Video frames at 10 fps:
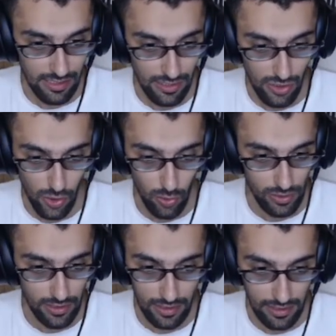So
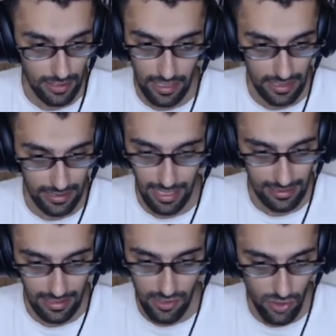like
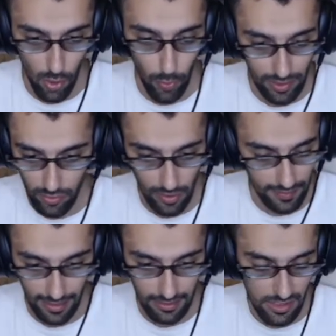there's no way to
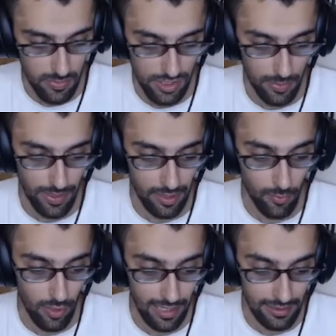attack this bishop
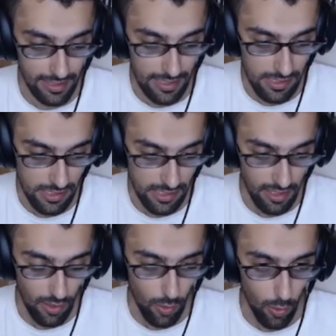anymore, and this
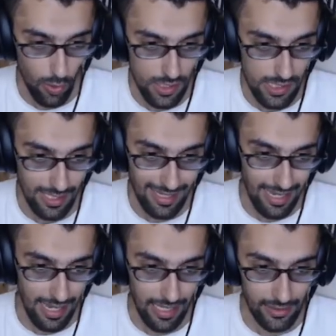horse
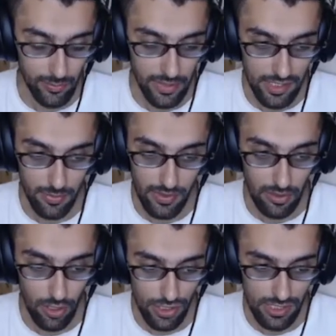and bishop
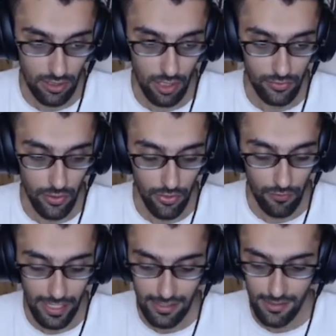are still under
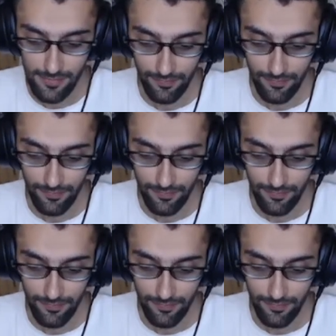threat.